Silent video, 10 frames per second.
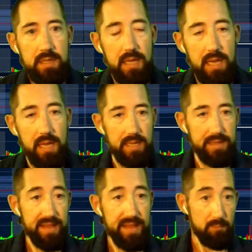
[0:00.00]
And
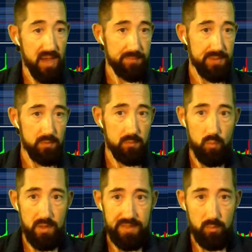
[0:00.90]
that might be
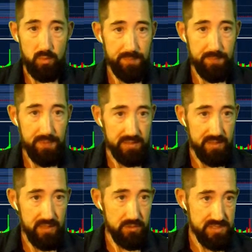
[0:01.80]
one they would pick. They
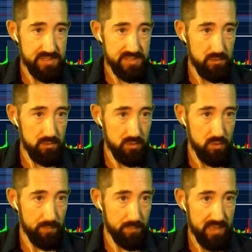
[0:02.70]
could still go
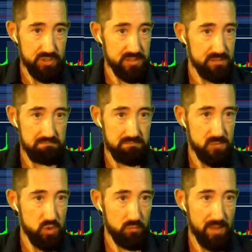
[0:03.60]
back, just
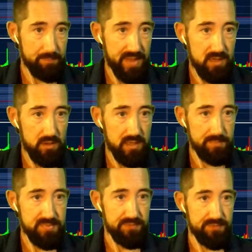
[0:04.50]
go right back on
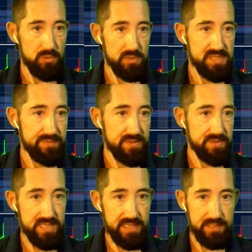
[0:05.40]
up to
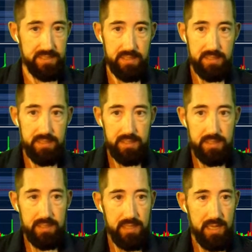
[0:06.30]
417
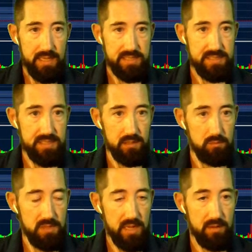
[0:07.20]
and
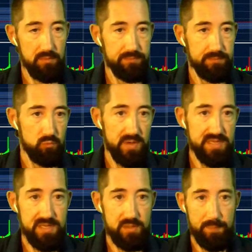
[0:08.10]
still kind of
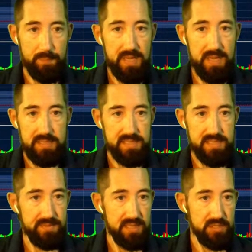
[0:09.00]
rinse and repeat the same
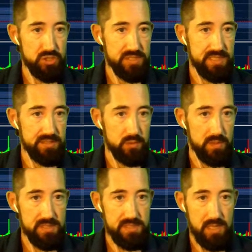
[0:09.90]
thing they just did to
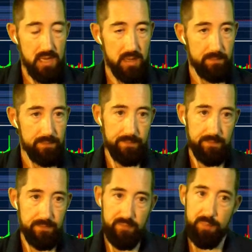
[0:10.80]
us um,
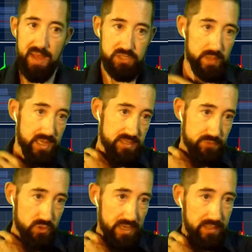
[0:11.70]
for the past two days of
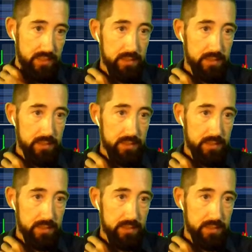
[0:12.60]
trading.